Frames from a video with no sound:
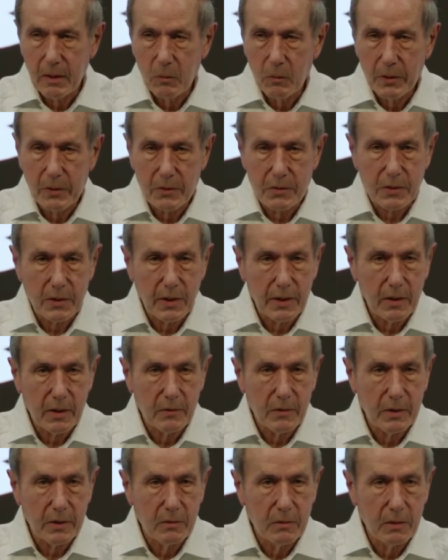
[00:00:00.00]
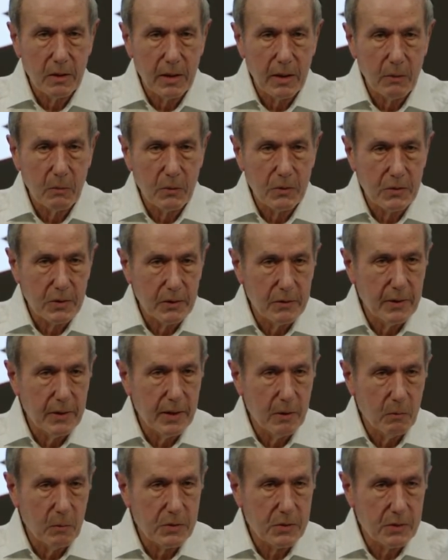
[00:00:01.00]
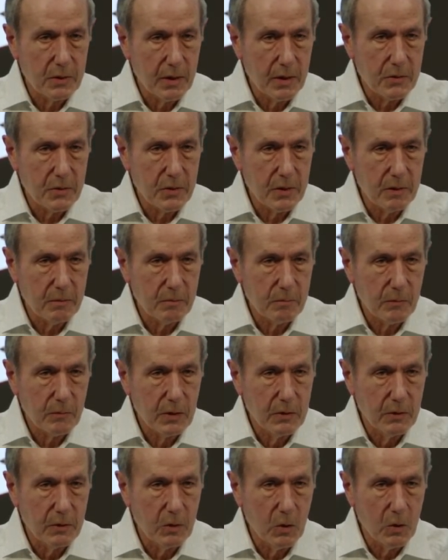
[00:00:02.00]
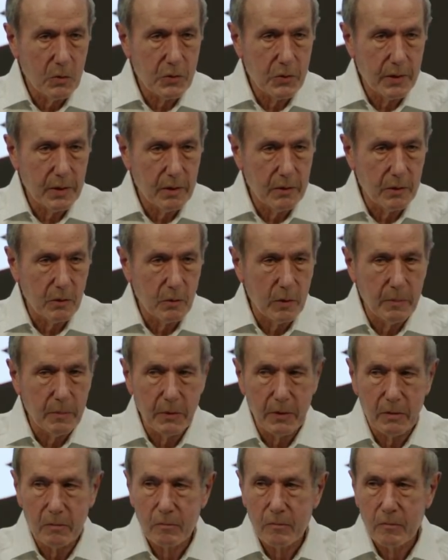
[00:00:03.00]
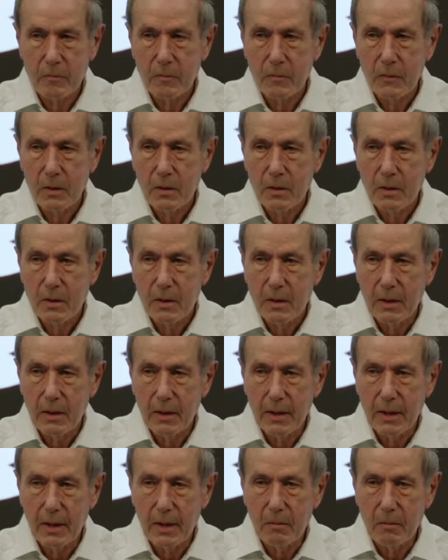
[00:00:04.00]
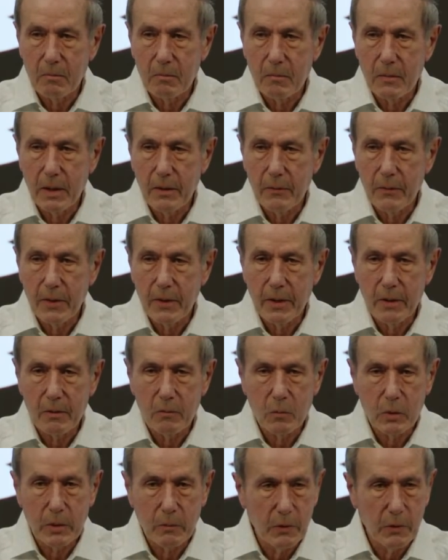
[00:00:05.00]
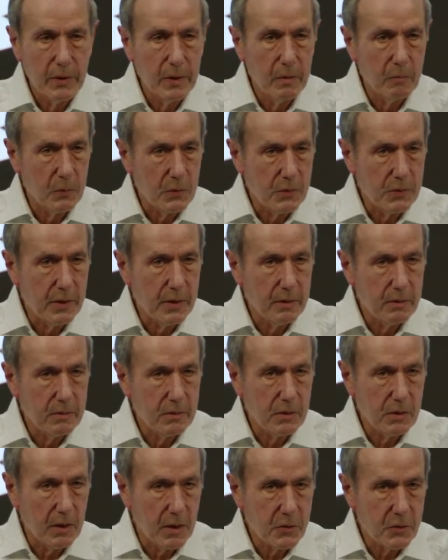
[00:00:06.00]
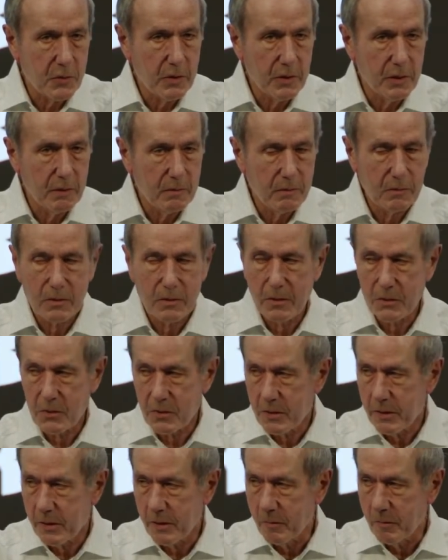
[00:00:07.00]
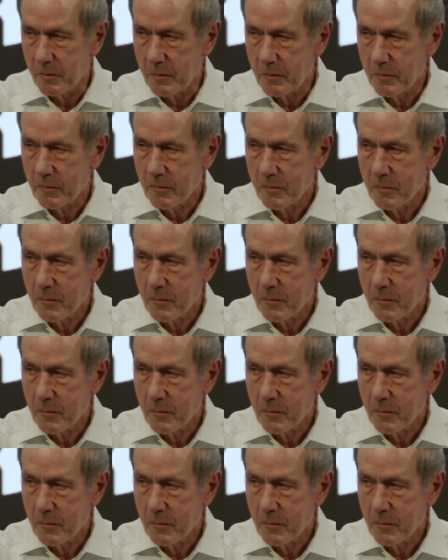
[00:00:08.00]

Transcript: We decided that I would sit down with Sashi, negotiate an agreement, and then we would then present Sashi to Steve.